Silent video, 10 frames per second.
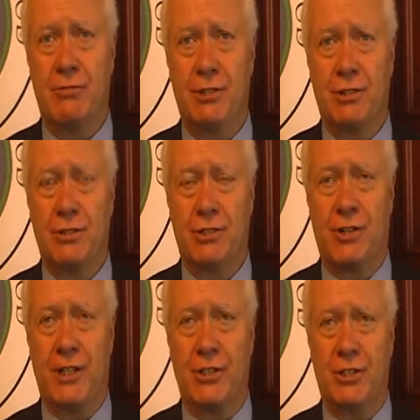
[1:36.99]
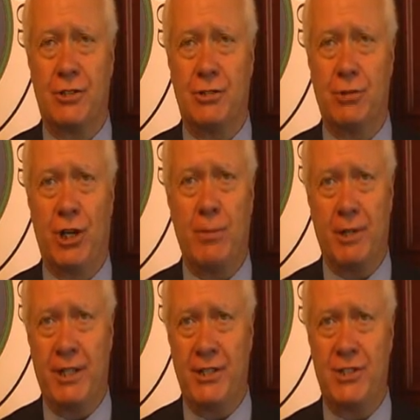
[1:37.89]
were trying to
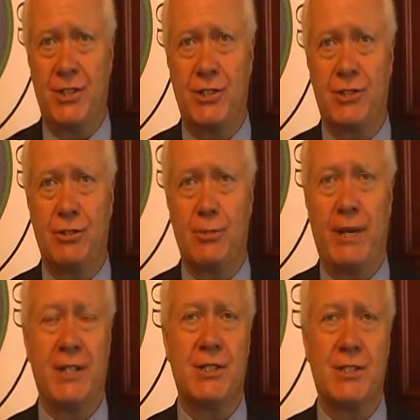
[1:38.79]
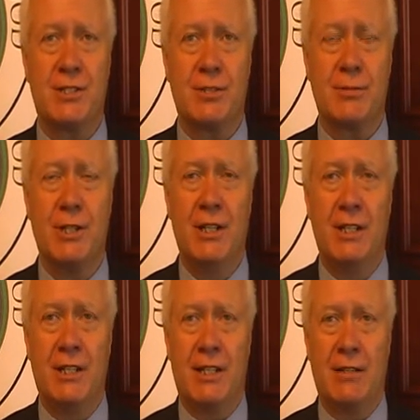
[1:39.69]
monopolize seeds through the patent system,
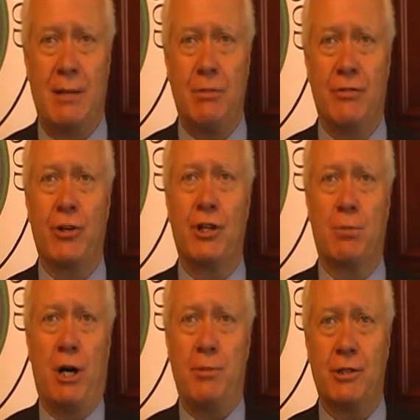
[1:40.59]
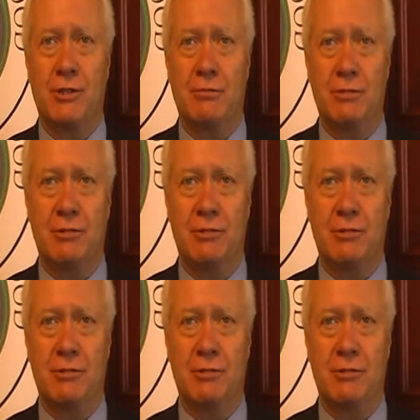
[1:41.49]
had been very unpopular.